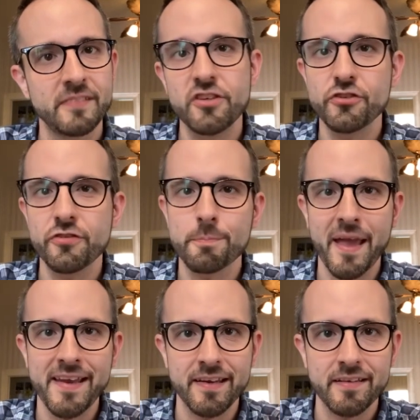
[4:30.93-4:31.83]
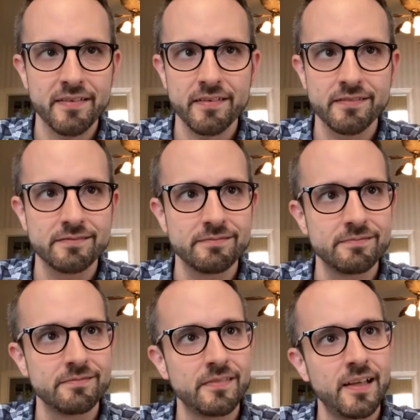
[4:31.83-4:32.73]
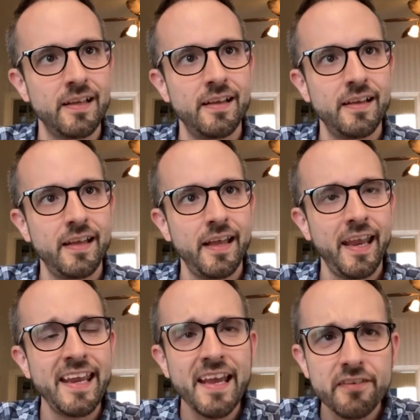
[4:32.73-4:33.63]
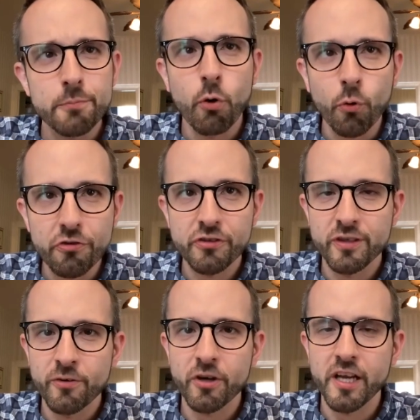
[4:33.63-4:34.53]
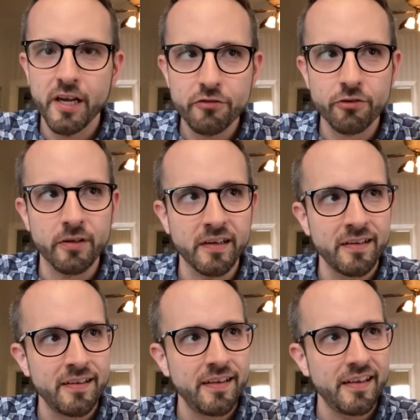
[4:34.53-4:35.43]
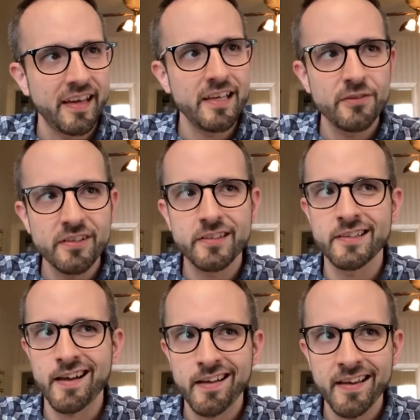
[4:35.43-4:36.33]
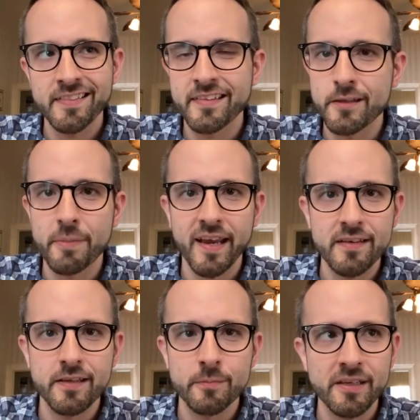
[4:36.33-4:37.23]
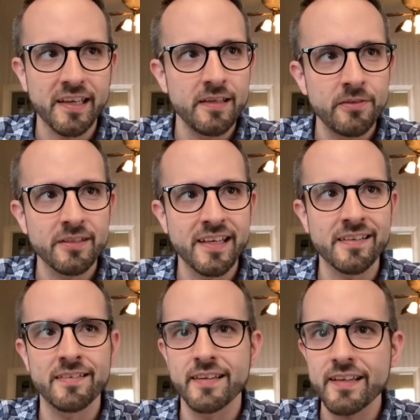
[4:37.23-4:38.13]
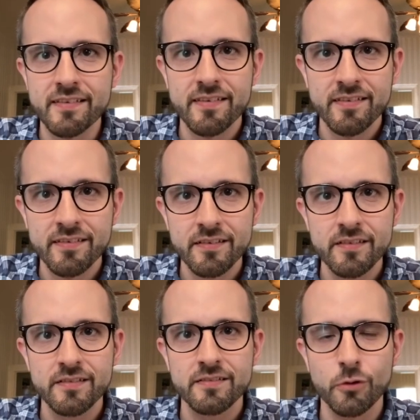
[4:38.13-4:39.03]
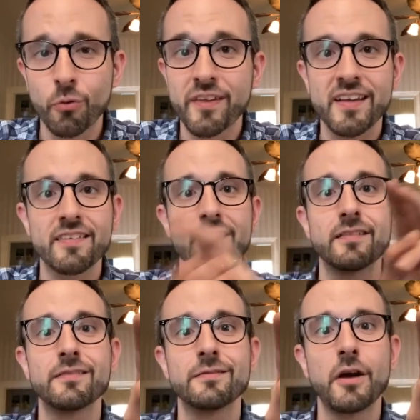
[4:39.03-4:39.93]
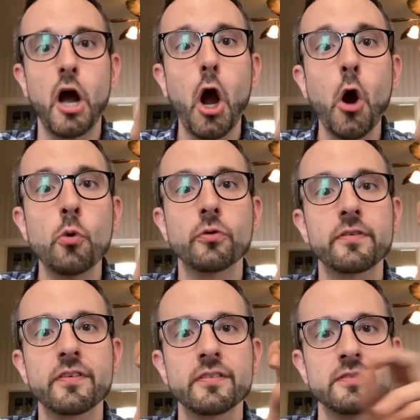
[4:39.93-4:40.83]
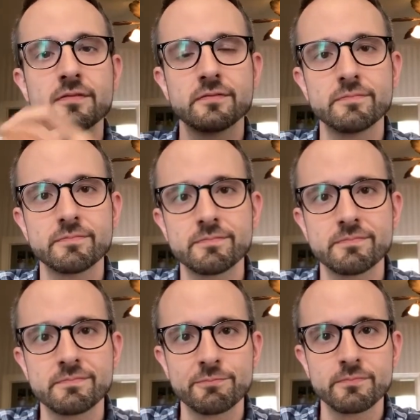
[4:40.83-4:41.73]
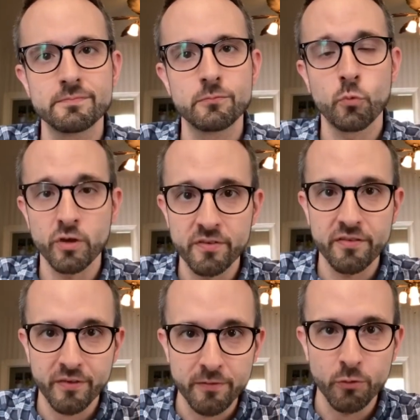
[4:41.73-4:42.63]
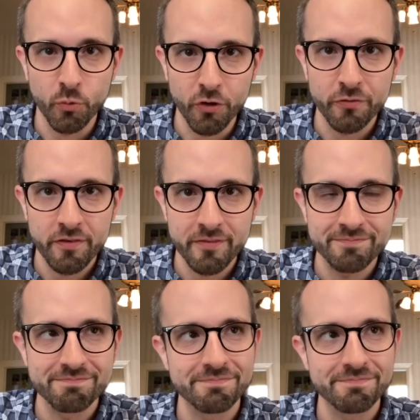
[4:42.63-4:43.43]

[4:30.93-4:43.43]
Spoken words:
It's just madness. He has a portion of our country even denying that the pandemic even exists, or that it's a hoax, one of his favorite words.